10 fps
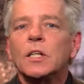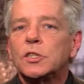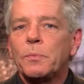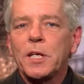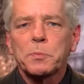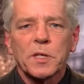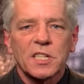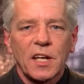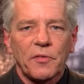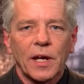To be
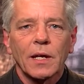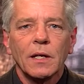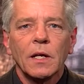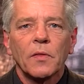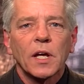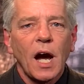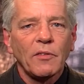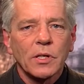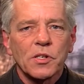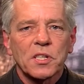specific, the
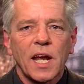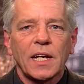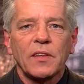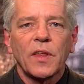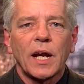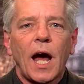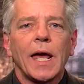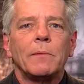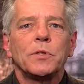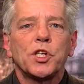governor stated that I
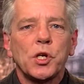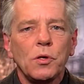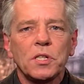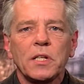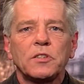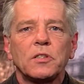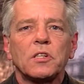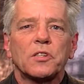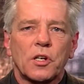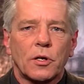am choosing to
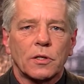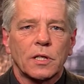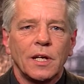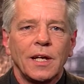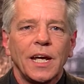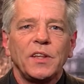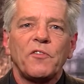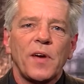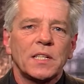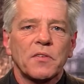desert in the
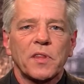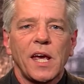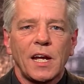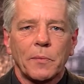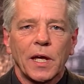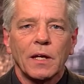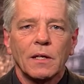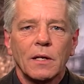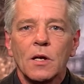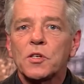face of the enemy,
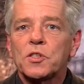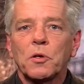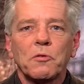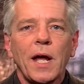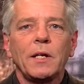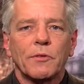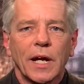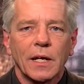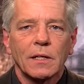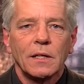surrendering,
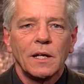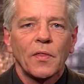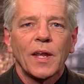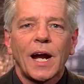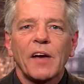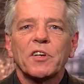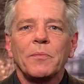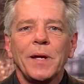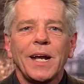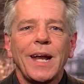that I have
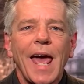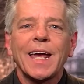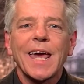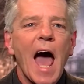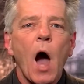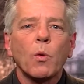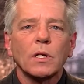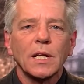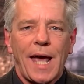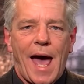committed a
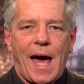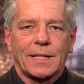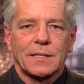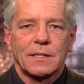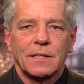cowardly act,